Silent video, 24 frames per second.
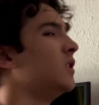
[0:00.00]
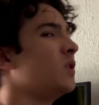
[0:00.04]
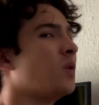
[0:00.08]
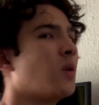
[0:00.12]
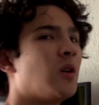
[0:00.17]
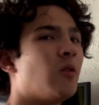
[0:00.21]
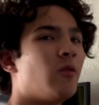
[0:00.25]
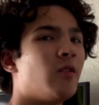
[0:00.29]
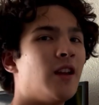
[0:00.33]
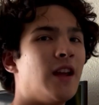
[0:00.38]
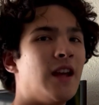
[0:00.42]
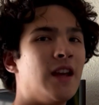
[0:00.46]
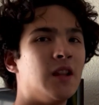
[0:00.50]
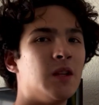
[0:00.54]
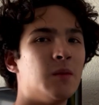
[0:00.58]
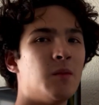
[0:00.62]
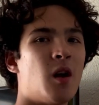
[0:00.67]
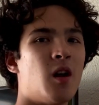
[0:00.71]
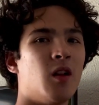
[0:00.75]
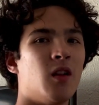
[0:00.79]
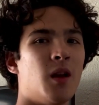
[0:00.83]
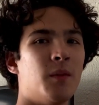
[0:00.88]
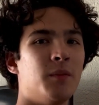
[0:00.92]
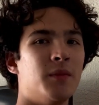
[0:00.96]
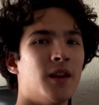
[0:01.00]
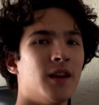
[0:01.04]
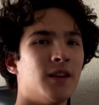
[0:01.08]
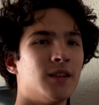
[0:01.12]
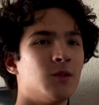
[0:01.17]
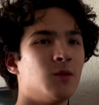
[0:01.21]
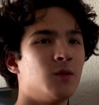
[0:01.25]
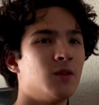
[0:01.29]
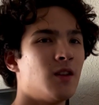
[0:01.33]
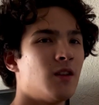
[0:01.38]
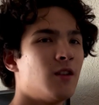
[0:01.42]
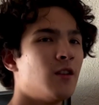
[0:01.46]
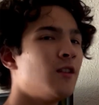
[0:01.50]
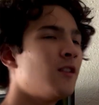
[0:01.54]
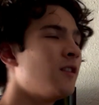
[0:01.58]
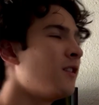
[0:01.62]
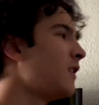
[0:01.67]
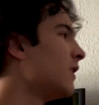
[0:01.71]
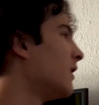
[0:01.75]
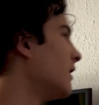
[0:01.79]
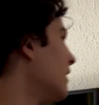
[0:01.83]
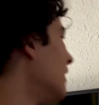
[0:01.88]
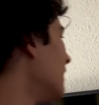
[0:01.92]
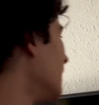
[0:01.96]
do I wanna hang them all up next to each other?
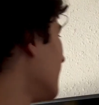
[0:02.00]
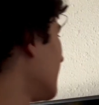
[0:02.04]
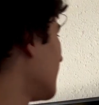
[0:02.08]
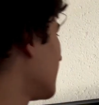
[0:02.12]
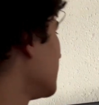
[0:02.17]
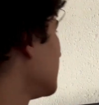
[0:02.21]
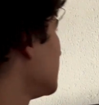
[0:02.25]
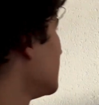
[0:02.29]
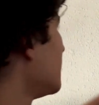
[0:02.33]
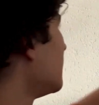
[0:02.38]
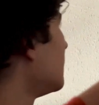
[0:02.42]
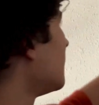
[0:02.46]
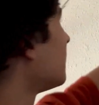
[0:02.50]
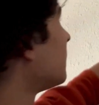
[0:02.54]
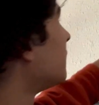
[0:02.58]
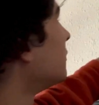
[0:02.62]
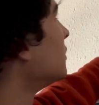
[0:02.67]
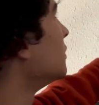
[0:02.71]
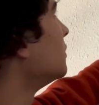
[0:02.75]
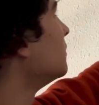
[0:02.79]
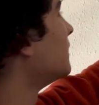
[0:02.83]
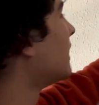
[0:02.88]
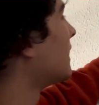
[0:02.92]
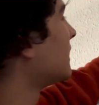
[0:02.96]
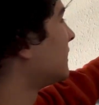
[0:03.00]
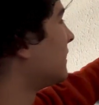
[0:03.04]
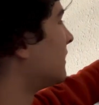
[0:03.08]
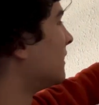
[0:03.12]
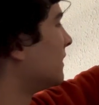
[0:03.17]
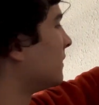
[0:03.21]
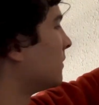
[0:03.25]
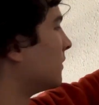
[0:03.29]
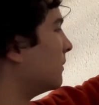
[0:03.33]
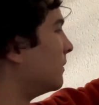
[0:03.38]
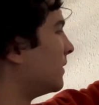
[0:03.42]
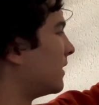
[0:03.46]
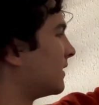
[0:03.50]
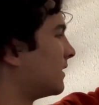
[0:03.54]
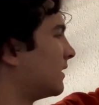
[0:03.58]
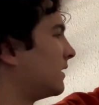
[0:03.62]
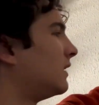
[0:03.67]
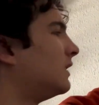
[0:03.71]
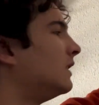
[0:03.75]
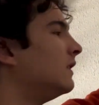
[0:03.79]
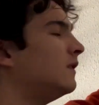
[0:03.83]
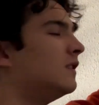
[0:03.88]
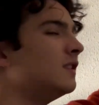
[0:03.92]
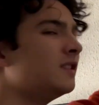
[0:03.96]
Like, there's not enough room next to this one because the
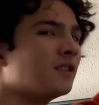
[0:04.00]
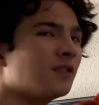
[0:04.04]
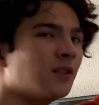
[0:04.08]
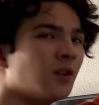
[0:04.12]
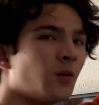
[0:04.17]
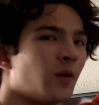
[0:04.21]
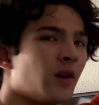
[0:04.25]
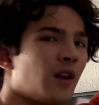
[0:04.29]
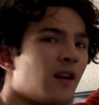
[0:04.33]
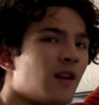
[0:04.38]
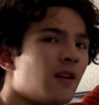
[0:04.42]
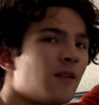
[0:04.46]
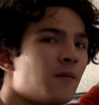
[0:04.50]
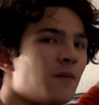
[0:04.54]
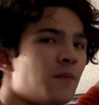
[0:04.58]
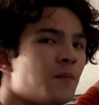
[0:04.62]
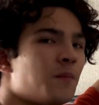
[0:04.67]
TV's in the way.